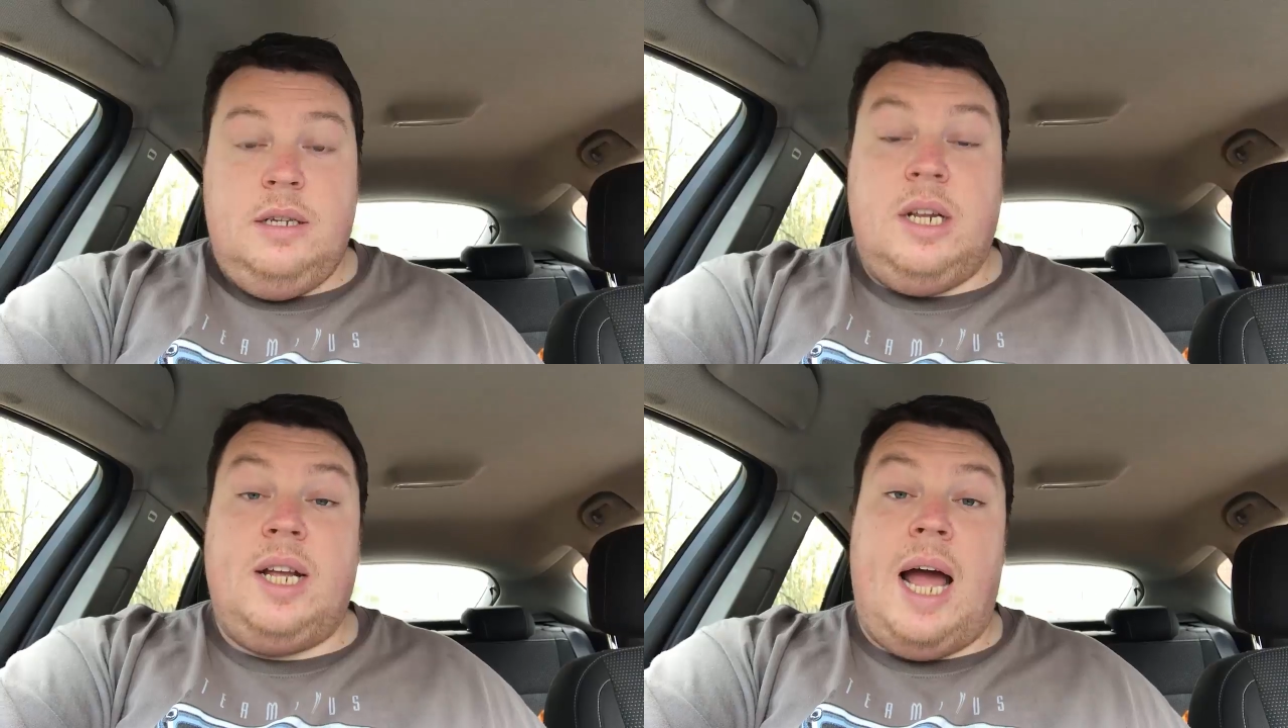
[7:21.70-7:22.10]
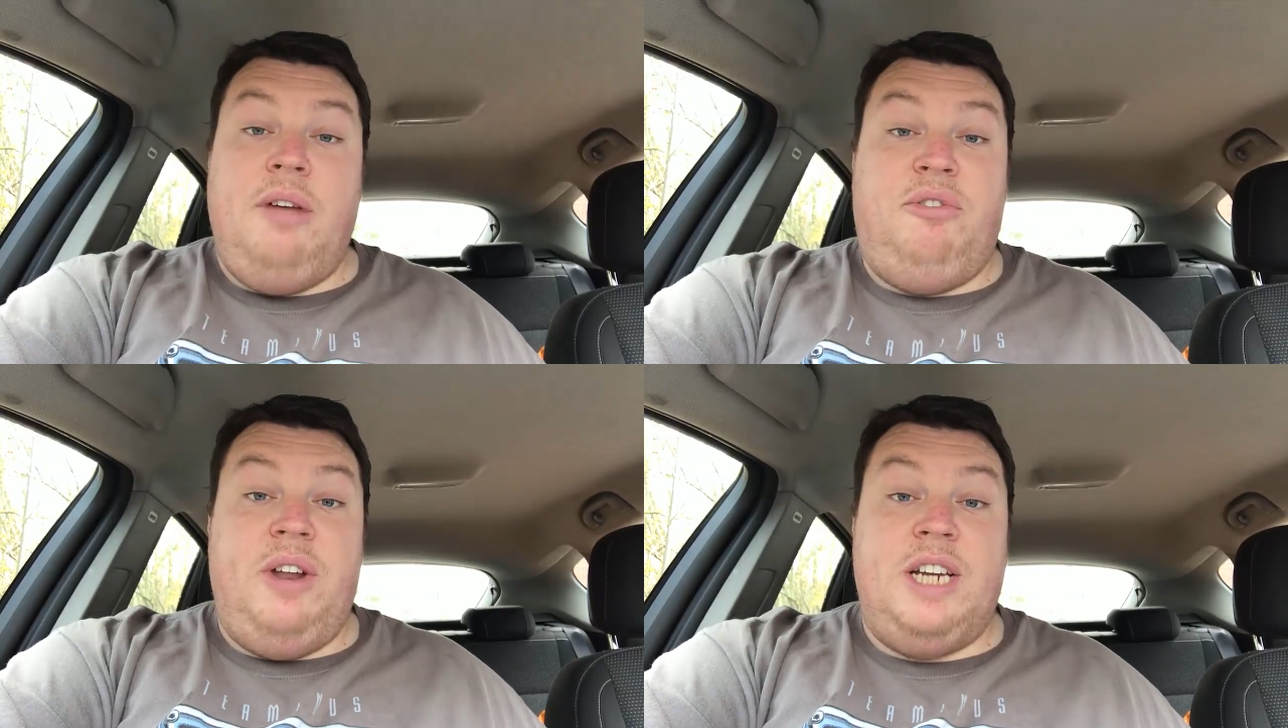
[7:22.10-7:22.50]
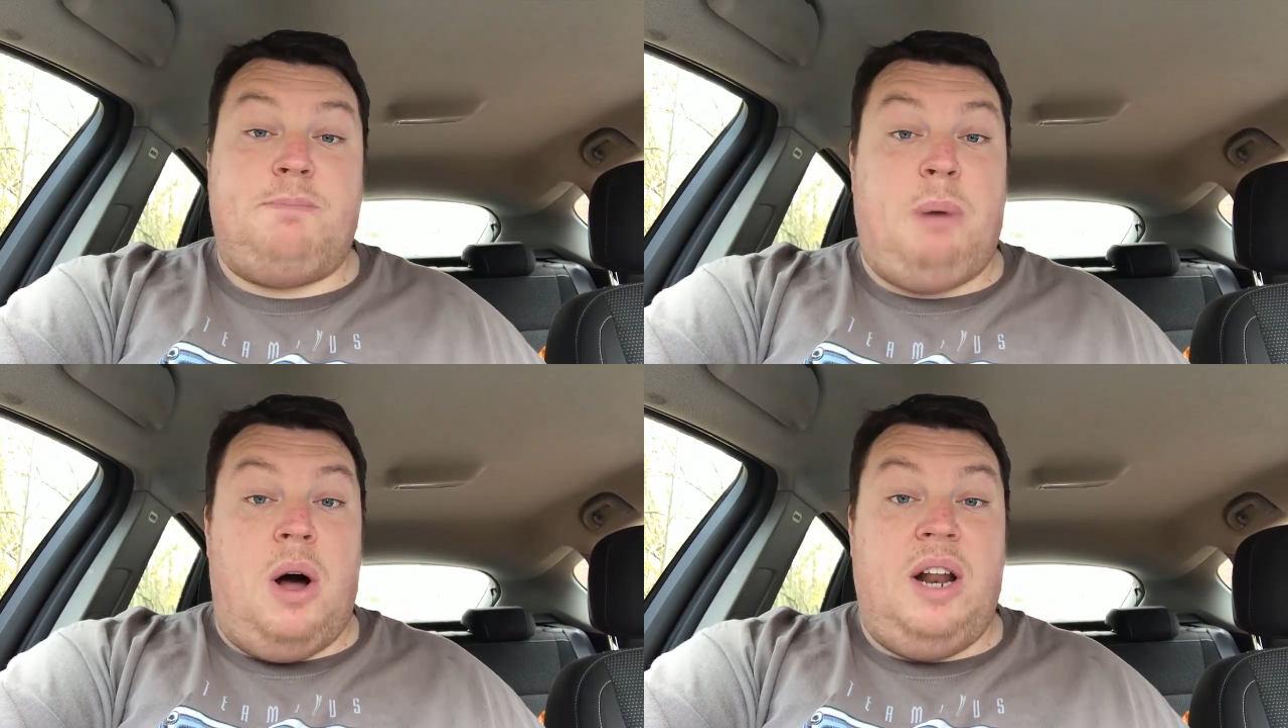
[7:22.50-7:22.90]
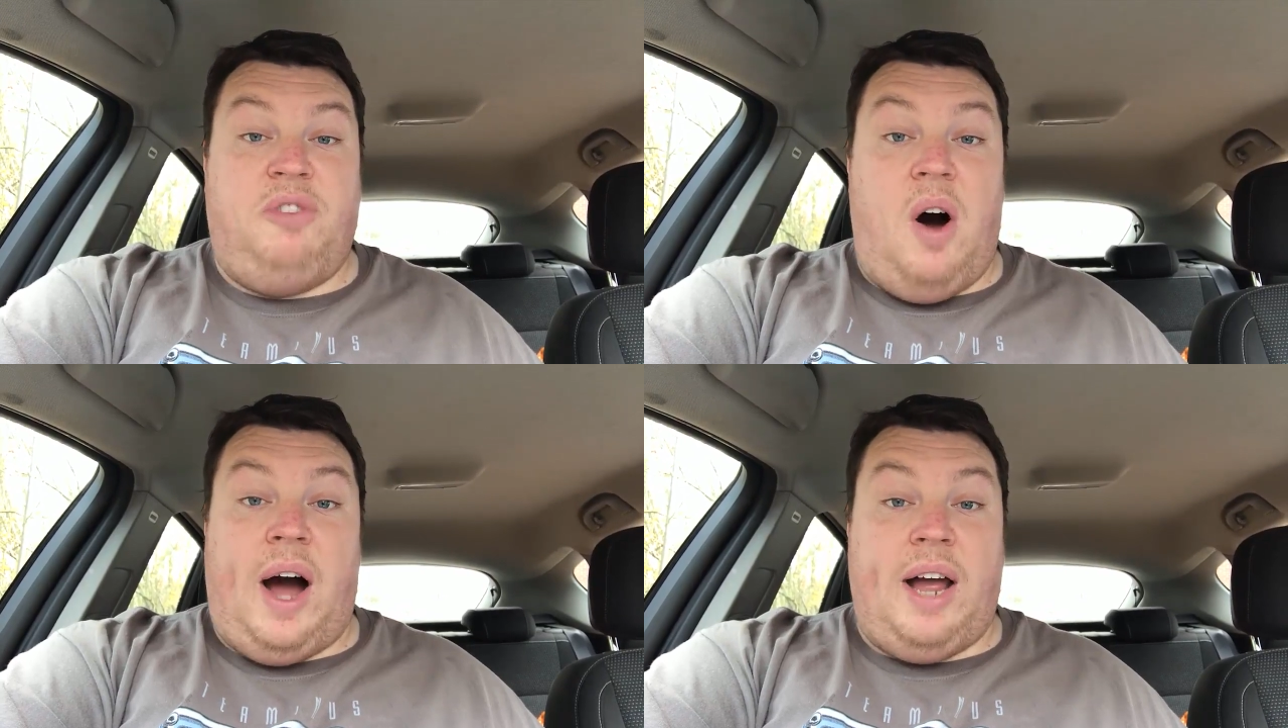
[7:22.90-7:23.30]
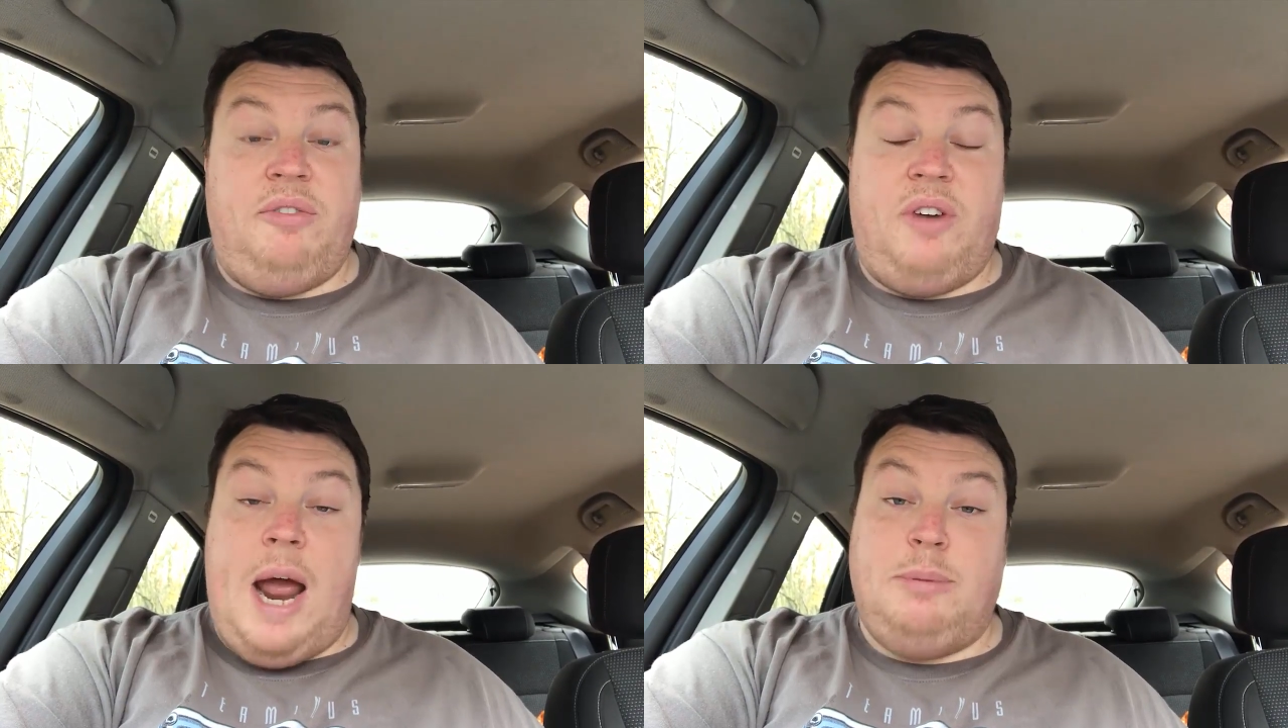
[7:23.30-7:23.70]
So the game finished Barnet 5,
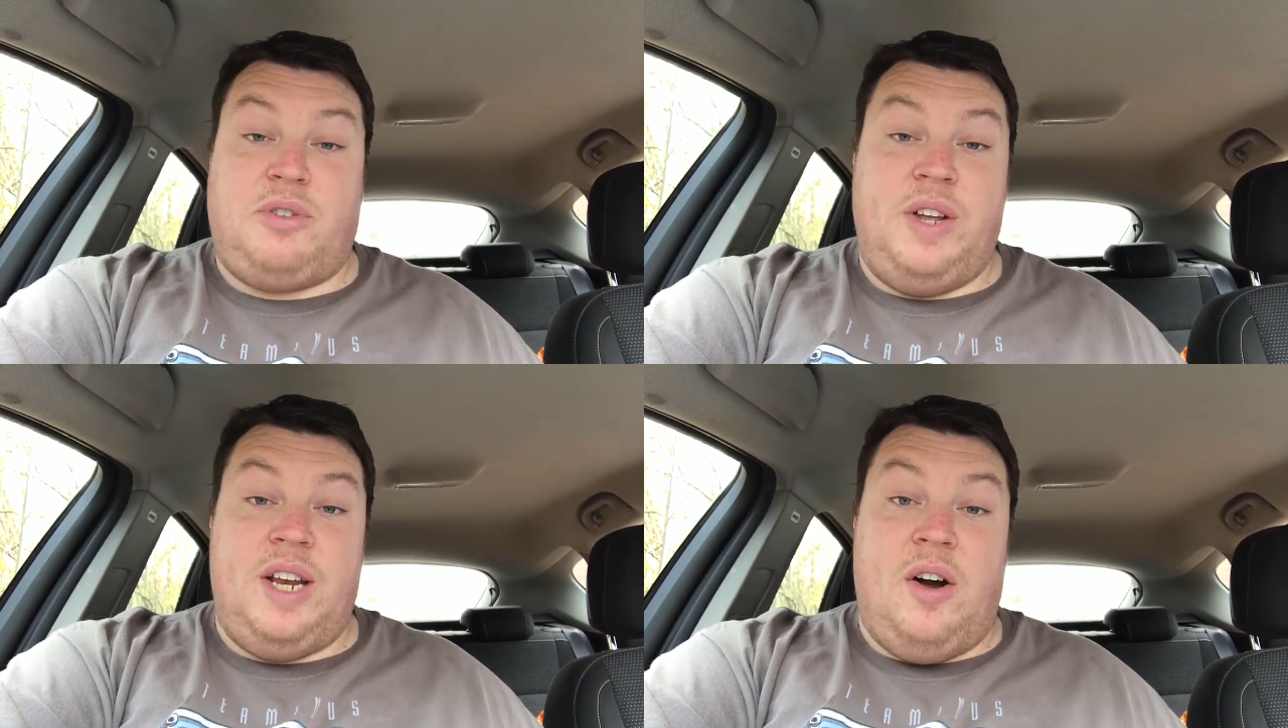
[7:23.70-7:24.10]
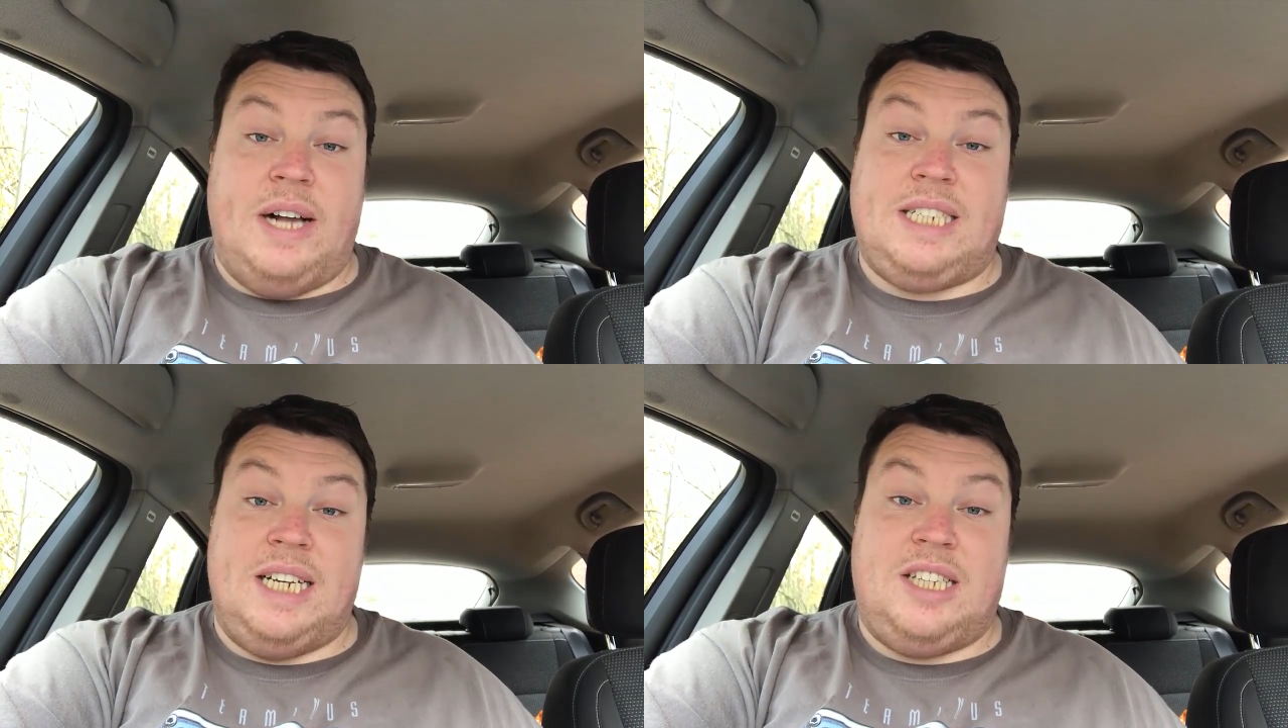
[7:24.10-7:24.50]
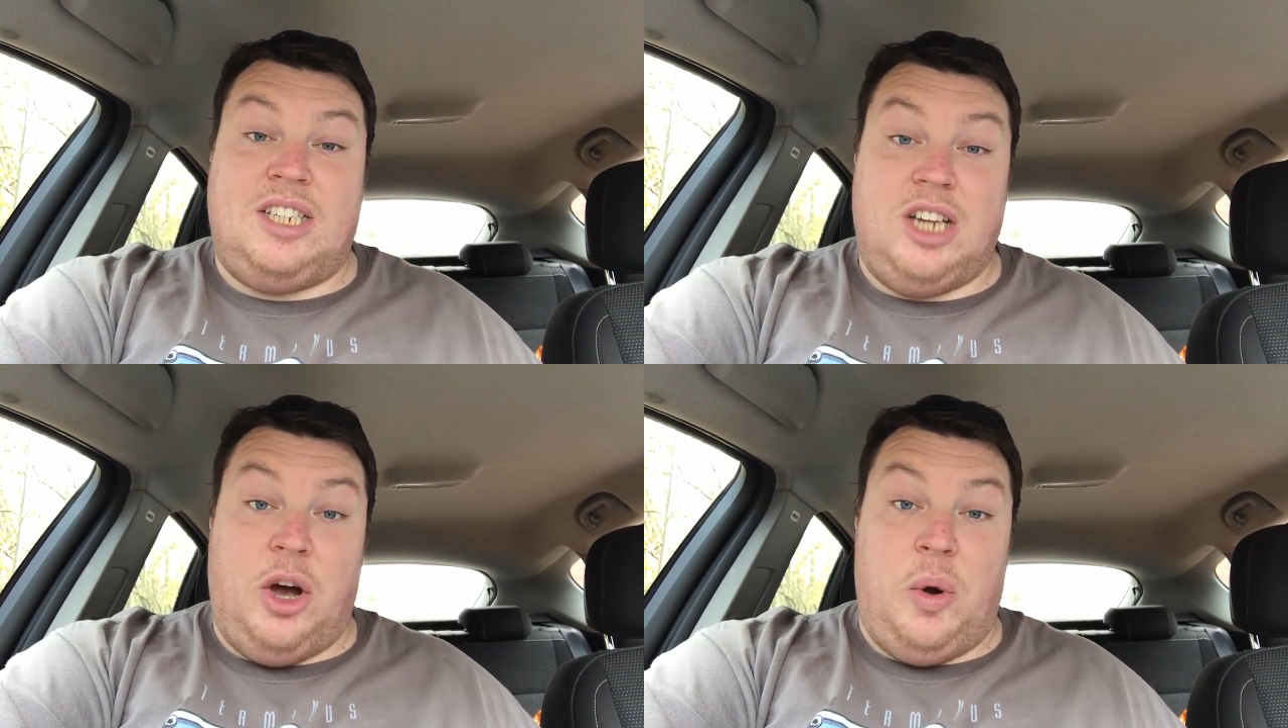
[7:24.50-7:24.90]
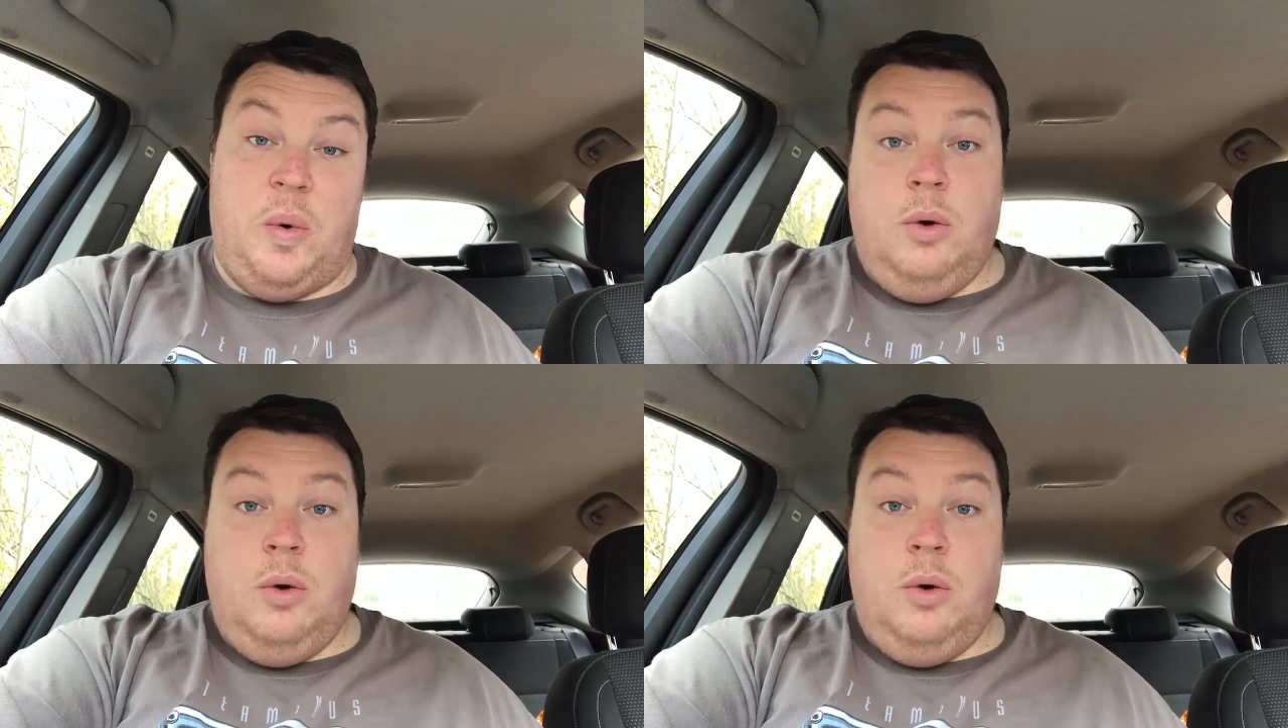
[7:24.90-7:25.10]
Ebbsfleet United 2.